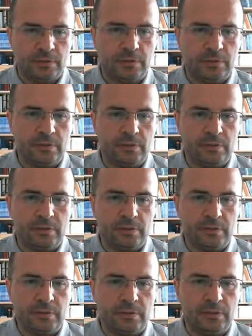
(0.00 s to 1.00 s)

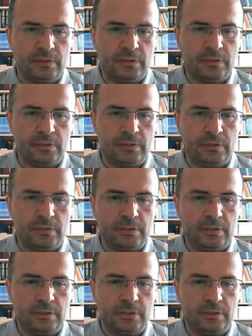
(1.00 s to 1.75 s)
(no one is talking)